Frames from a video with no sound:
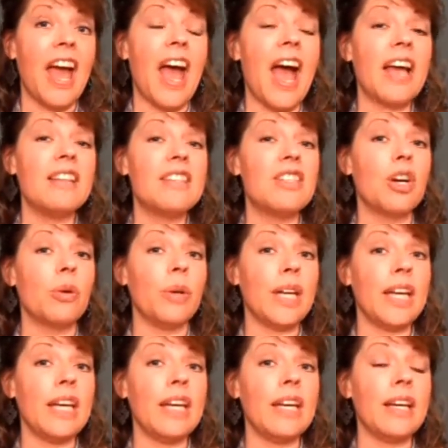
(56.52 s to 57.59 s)
And so
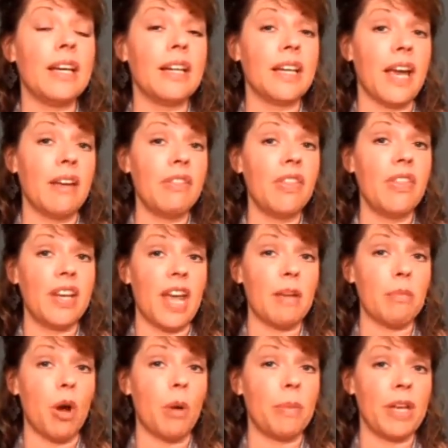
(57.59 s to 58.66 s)
he gave it the
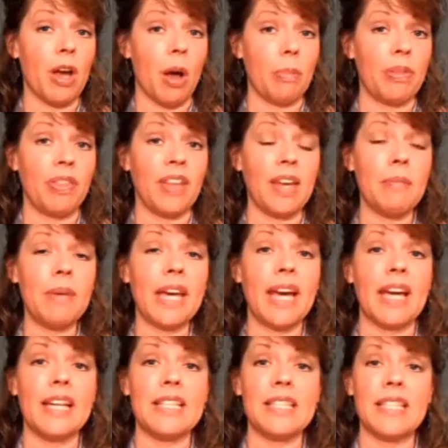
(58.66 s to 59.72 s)
name homeopathy
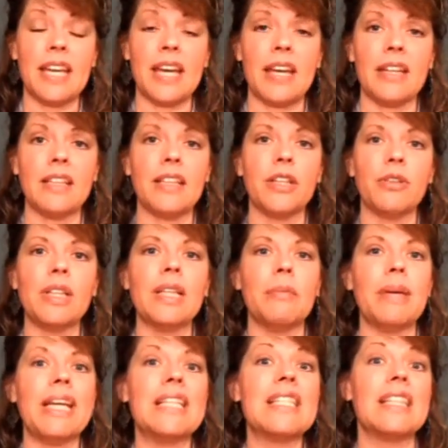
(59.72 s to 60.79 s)
because it literally
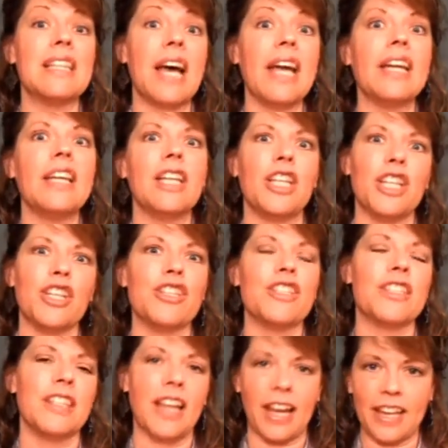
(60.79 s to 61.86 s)
means like cures
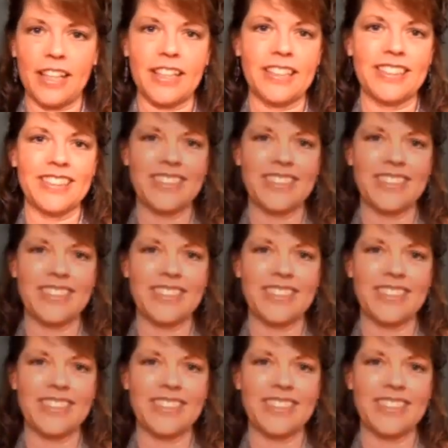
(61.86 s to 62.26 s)
like.